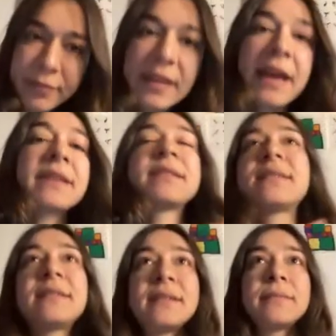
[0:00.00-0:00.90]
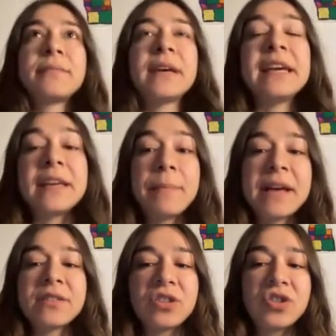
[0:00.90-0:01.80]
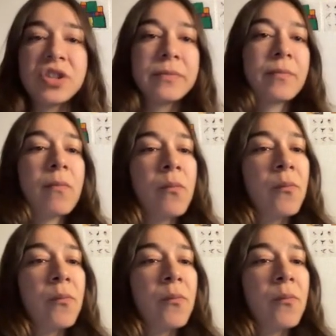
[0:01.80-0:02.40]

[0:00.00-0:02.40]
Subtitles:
text in the passage.